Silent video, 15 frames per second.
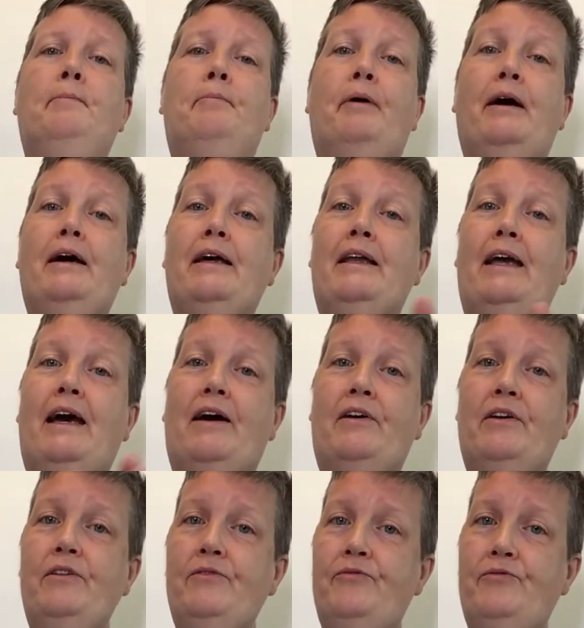But out
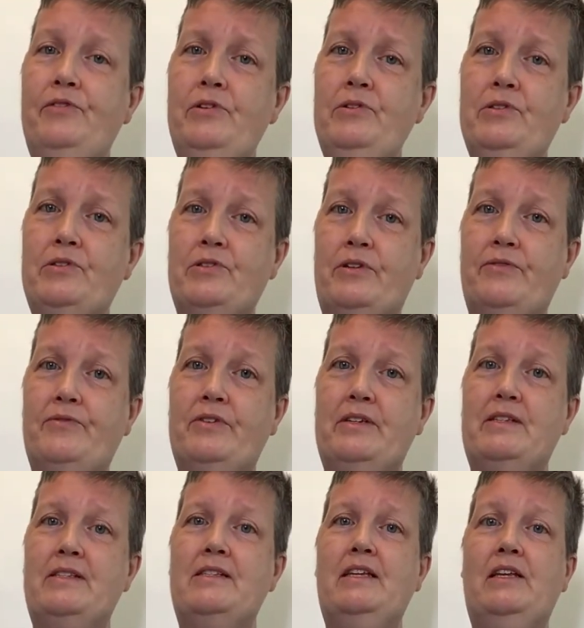in food
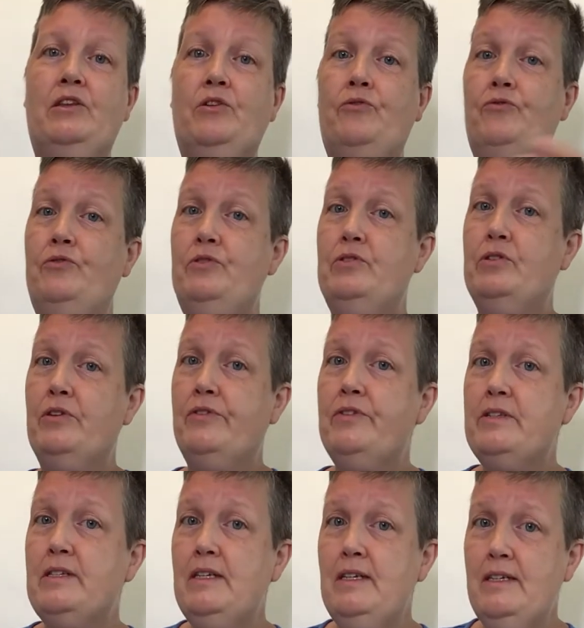service, in the food
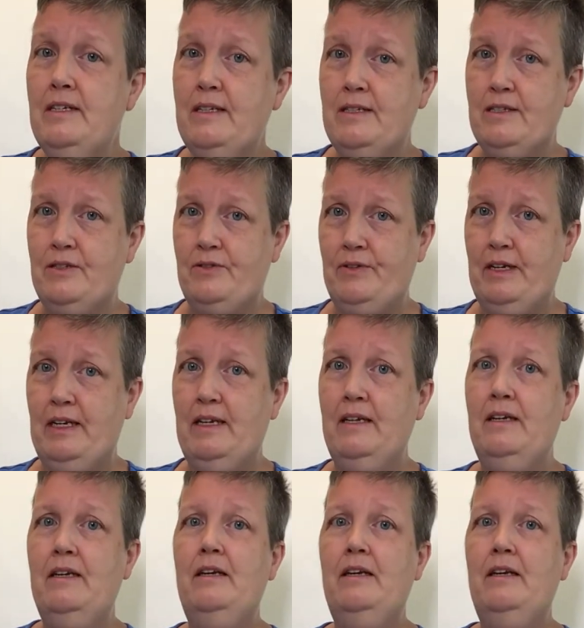service industry,